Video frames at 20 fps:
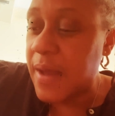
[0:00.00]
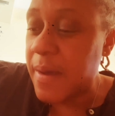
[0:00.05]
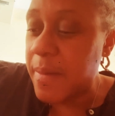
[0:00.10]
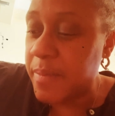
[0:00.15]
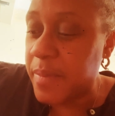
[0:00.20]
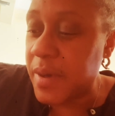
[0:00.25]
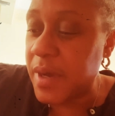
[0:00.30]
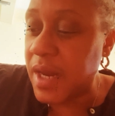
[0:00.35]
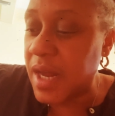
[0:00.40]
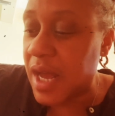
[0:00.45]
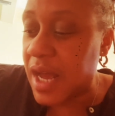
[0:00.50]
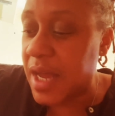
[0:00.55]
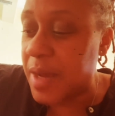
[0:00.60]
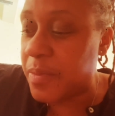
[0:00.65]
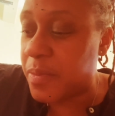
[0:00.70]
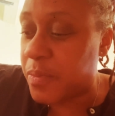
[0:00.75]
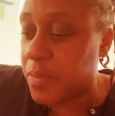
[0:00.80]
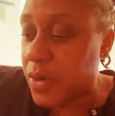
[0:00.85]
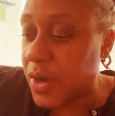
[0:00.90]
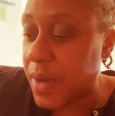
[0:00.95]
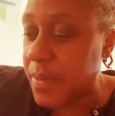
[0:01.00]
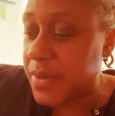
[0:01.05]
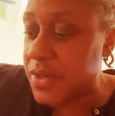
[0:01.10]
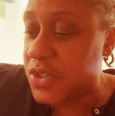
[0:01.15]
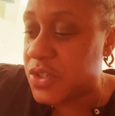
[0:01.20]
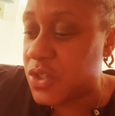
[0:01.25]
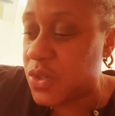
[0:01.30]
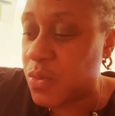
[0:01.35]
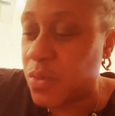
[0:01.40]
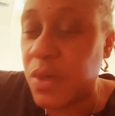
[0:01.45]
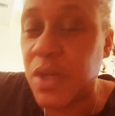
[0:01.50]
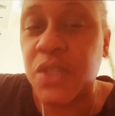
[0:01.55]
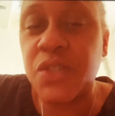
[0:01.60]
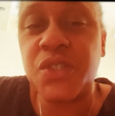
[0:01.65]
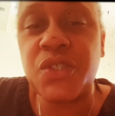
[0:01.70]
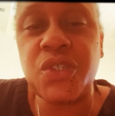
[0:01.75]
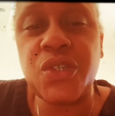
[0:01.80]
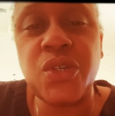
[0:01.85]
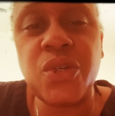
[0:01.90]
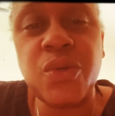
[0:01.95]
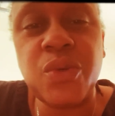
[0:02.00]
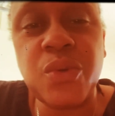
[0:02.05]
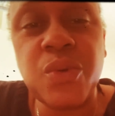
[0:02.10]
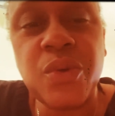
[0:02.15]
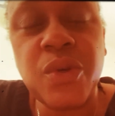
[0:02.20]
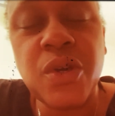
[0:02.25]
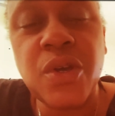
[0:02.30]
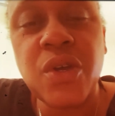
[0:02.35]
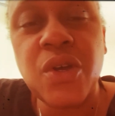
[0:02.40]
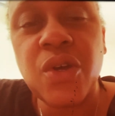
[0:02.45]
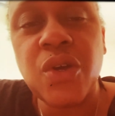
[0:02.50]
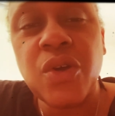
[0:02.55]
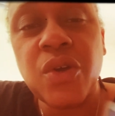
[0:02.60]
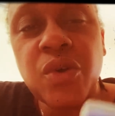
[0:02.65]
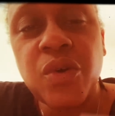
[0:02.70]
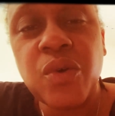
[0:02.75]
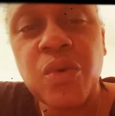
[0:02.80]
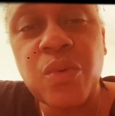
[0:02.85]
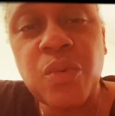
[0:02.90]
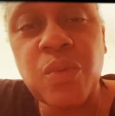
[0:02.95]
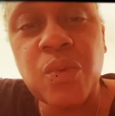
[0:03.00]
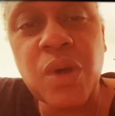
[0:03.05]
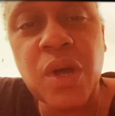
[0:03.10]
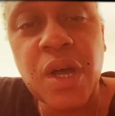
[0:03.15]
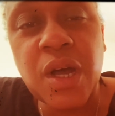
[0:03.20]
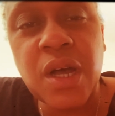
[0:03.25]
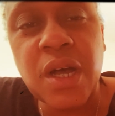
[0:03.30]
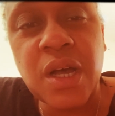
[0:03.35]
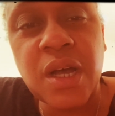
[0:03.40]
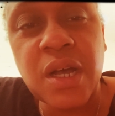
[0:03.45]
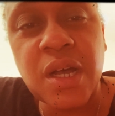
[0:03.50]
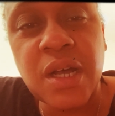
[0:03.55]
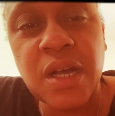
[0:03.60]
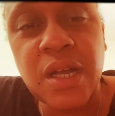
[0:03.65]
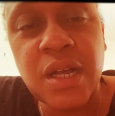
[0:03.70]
but I promise you, once you uh,